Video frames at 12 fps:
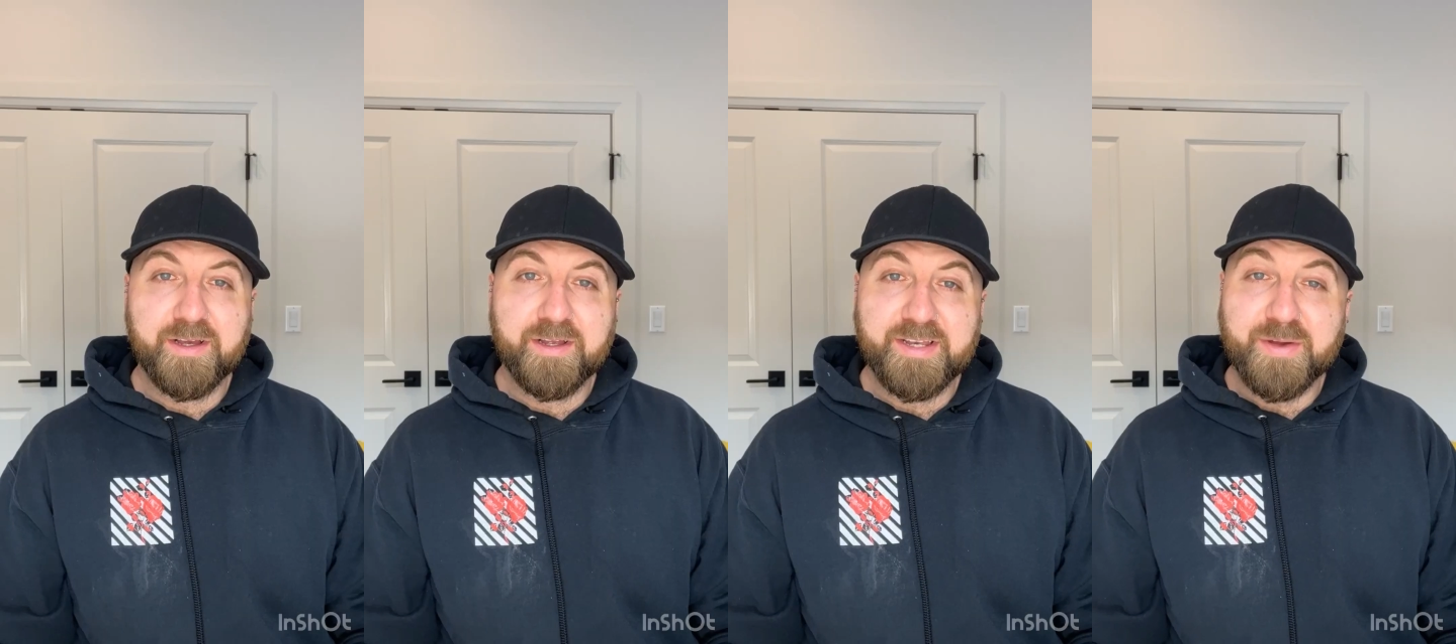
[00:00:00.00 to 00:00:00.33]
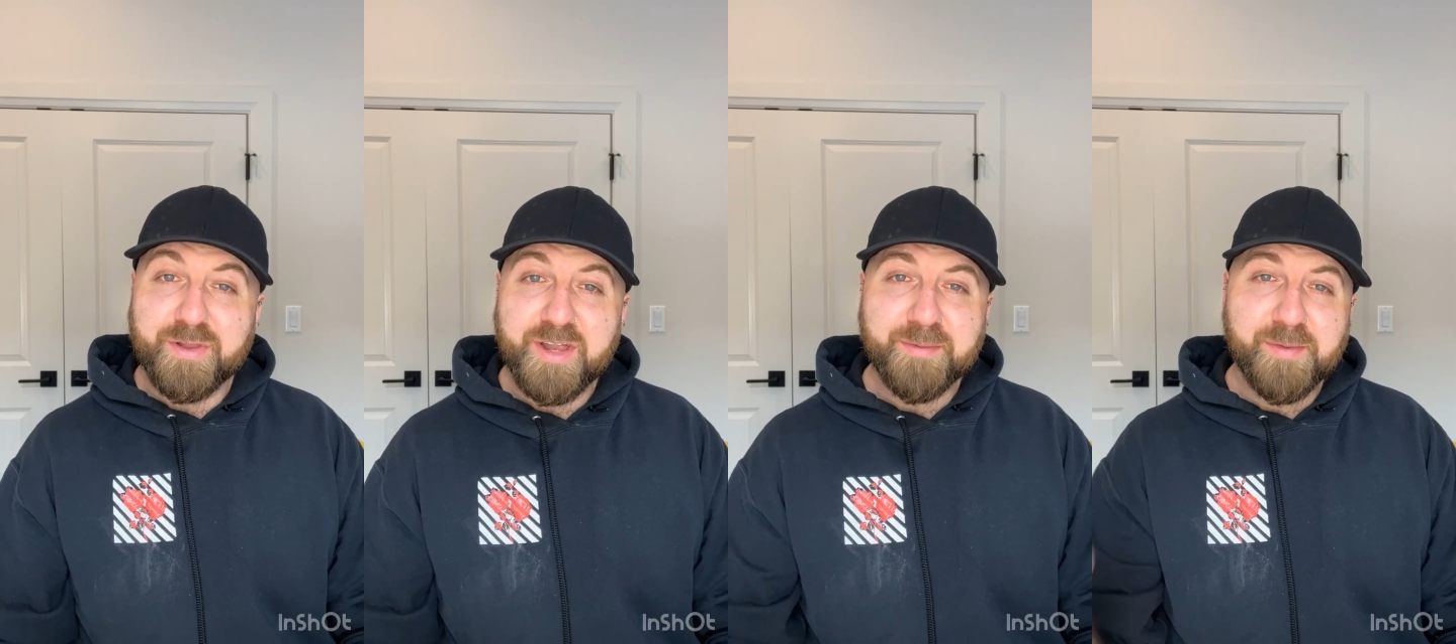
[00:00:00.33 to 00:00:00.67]

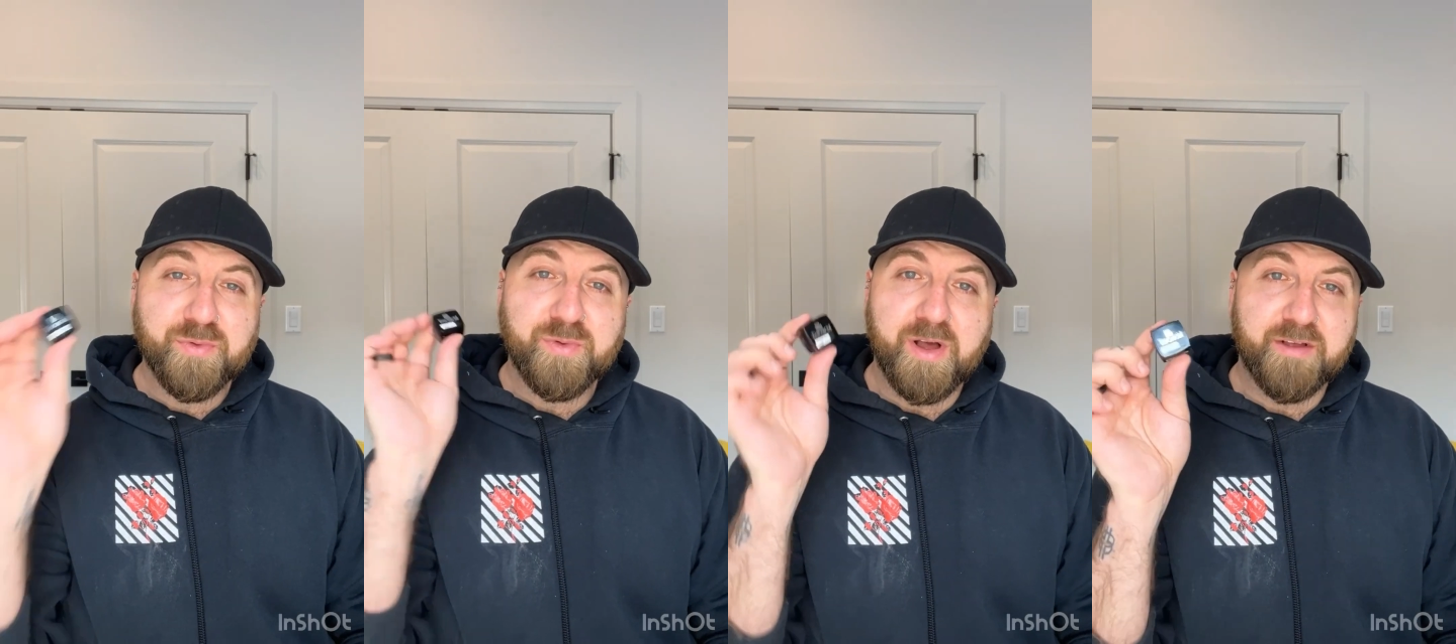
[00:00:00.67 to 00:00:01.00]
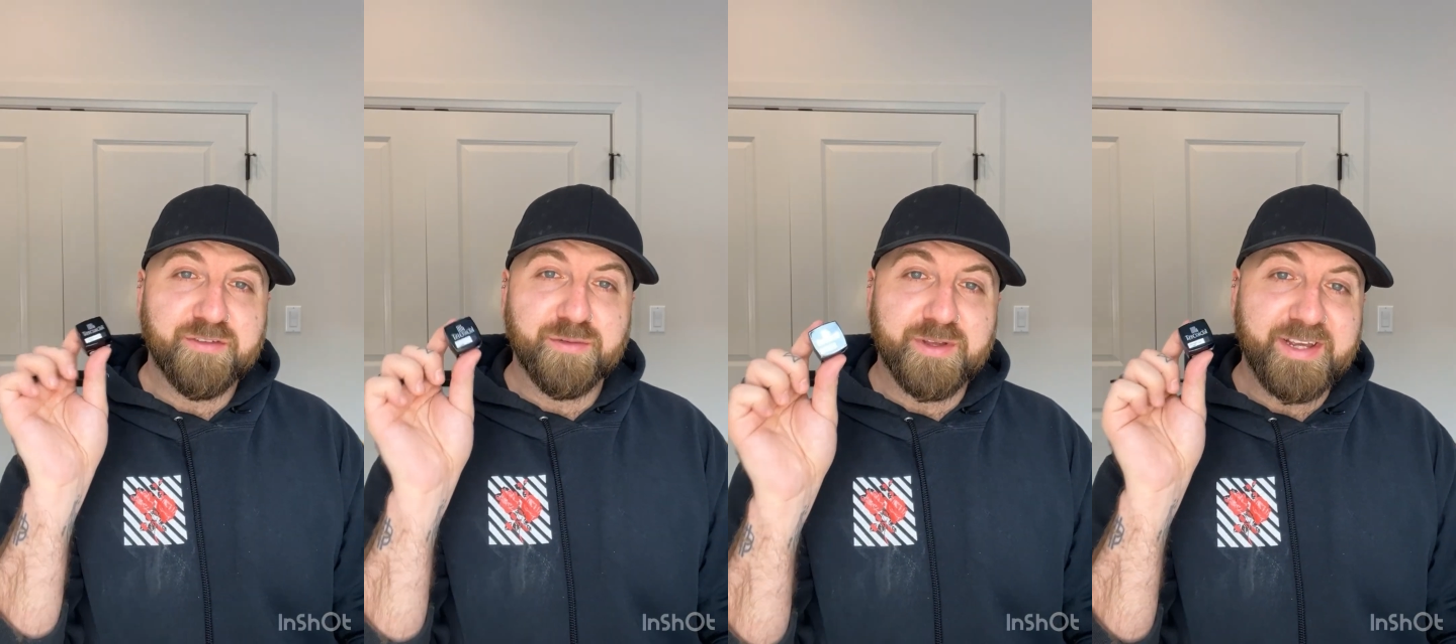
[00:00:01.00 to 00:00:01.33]
Now, a lot of people
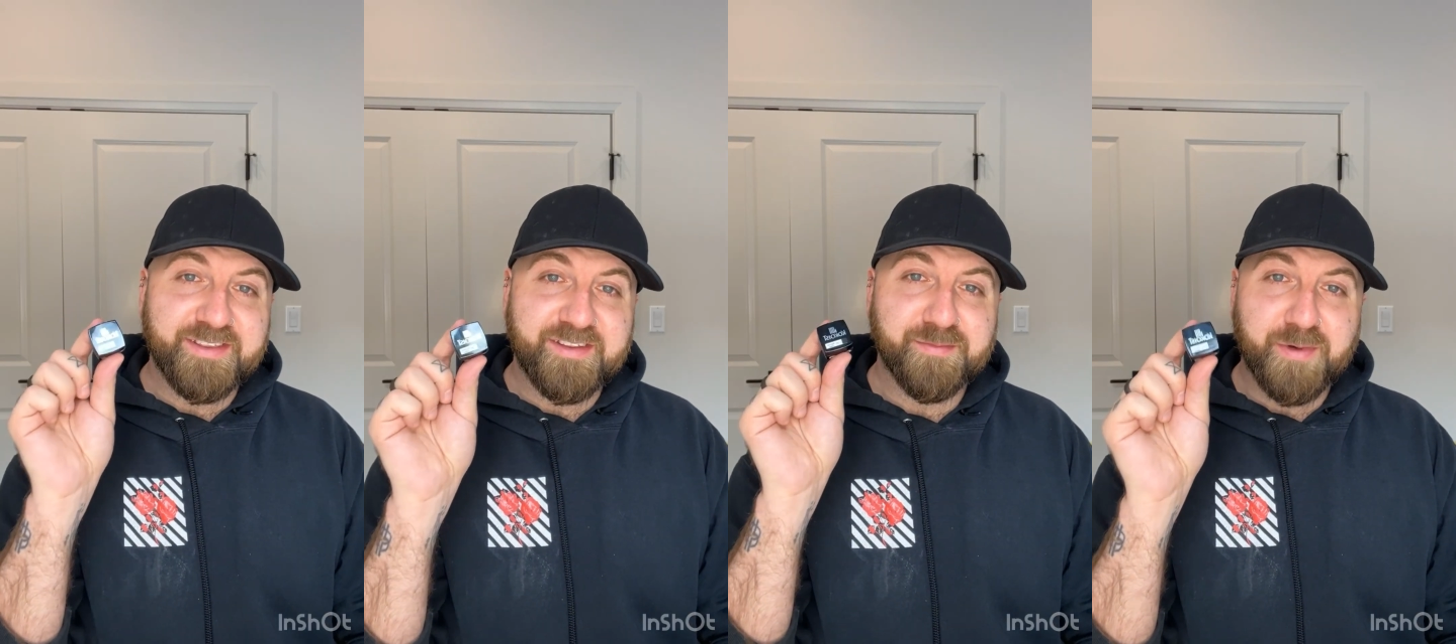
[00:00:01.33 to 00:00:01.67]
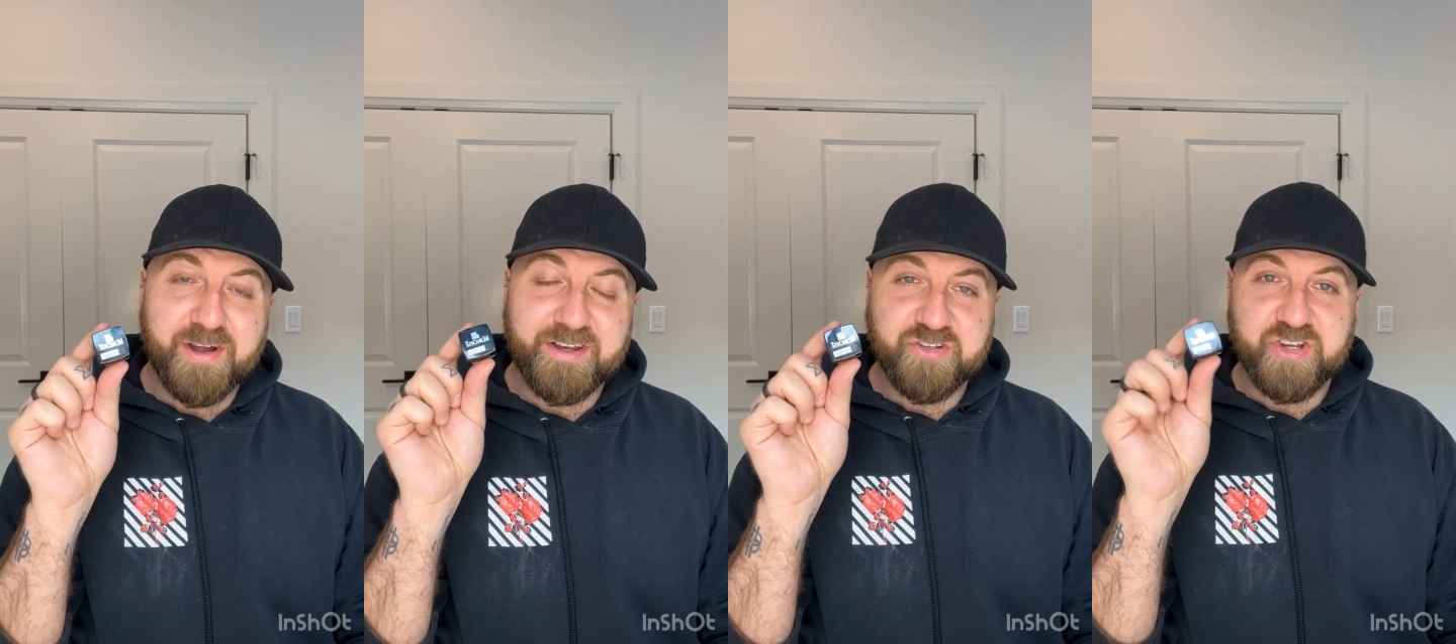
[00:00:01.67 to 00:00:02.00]
also look at these
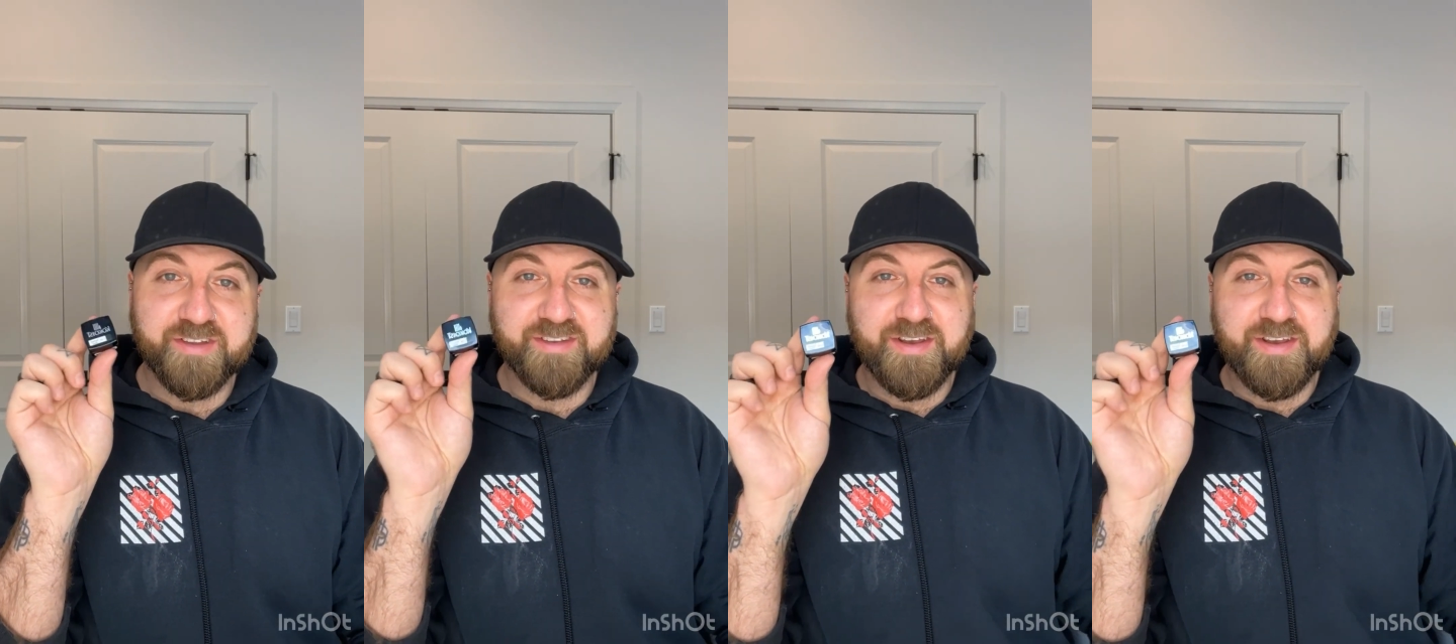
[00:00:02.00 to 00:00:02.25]
potted gels